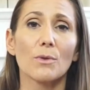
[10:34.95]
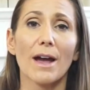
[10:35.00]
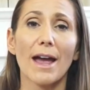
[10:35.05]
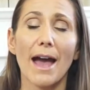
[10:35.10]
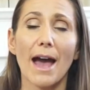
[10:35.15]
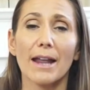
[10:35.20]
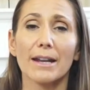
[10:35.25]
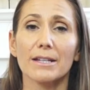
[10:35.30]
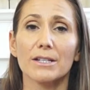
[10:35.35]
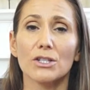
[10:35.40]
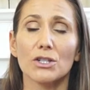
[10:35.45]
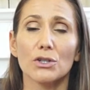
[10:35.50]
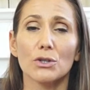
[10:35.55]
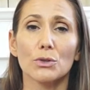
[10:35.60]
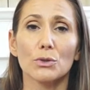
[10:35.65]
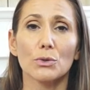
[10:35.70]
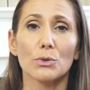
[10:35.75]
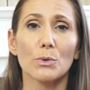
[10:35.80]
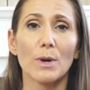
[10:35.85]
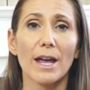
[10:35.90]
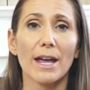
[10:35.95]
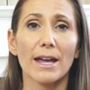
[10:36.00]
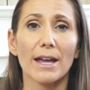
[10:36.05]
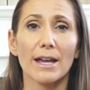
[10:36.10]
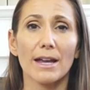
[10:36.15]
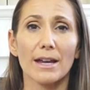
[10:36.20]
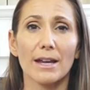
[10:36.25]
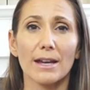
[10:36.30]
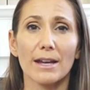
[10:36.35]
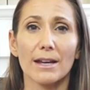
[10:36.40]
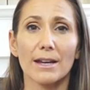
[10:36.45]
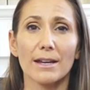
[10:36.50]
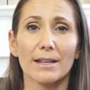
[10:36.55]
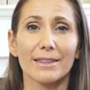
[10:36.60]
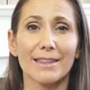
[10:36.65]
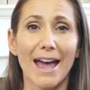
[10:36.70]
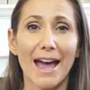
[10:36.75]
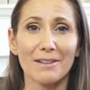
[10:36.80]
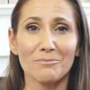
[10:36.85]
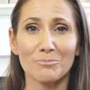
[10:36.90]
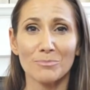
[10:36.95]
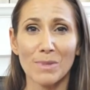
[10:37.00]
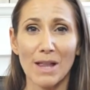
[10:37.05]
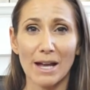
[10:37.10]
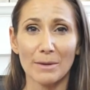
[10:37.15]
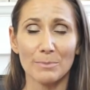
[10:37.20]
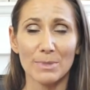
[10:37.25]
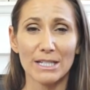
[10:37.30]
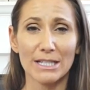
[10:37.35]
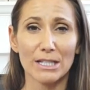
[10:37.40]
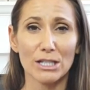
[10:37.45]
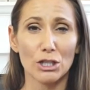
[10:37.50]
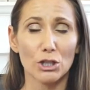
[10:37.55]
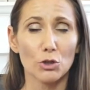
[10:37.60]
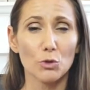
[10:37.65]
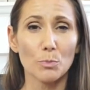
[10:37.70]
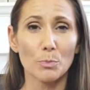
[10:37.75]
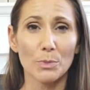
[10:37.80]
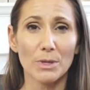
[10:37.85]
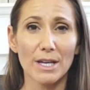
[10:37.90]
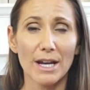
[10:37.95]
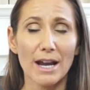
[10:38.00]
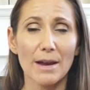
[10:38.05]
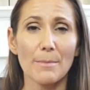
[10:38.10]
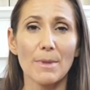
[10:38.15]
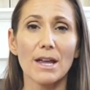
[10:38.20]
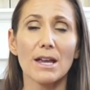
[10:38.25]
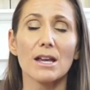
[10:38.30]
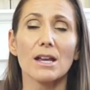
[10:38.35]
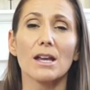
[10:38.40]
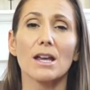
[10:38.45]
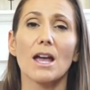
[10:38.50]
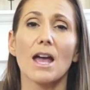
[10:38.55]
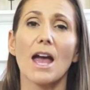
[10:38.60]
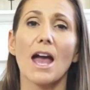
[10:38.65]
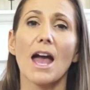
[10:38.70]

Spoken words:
I add it to a Latin black bean soup that I make